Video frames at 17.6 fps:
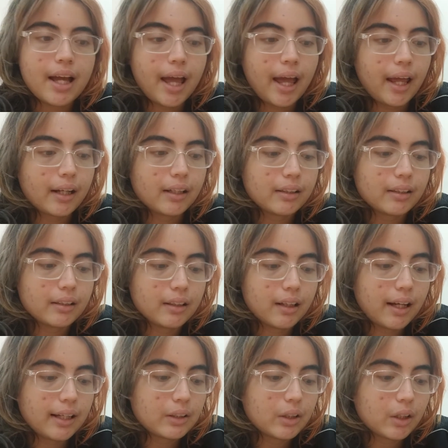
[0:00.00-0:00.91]

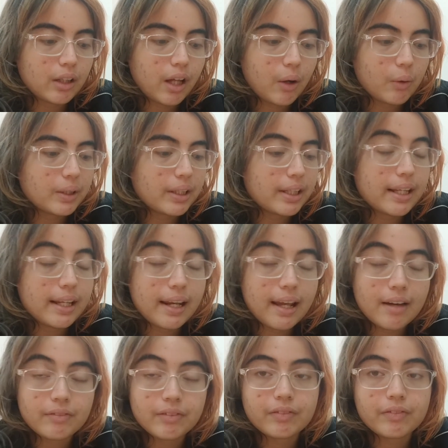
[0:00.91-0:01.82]
And I thought that I would
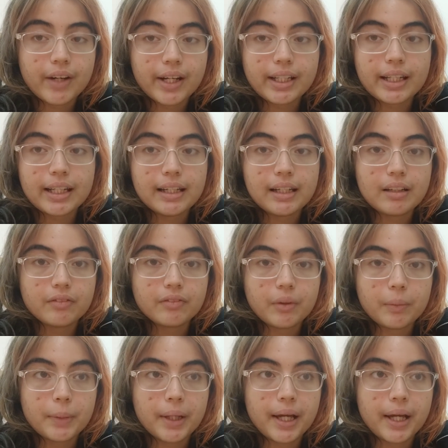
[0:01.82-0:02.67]
never find healing from